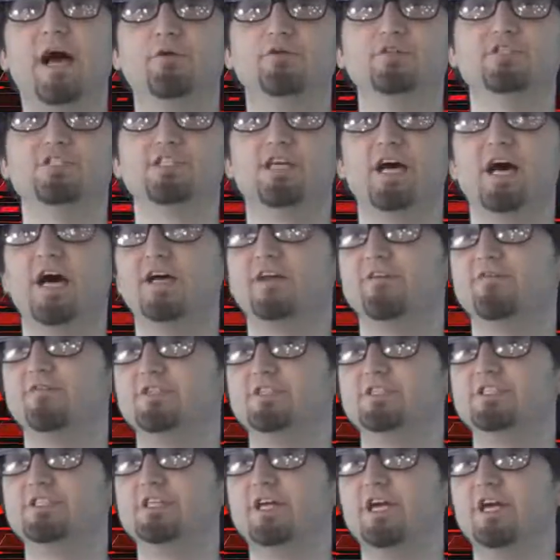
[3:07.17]
outside of
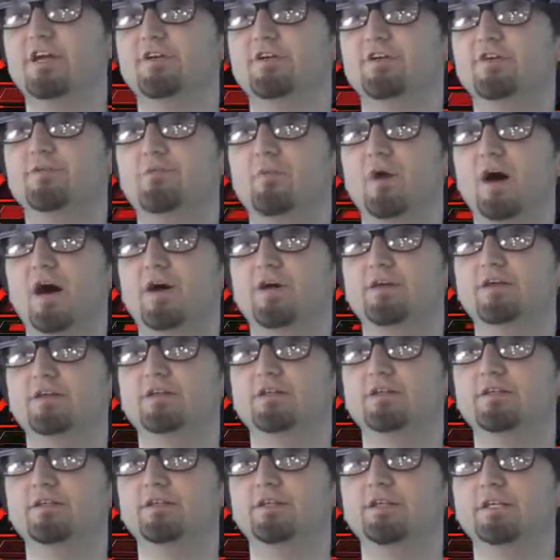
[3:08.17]
the standard
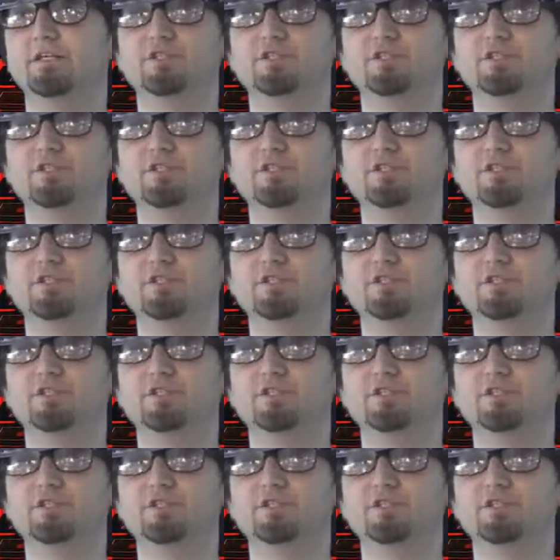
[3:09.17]
model,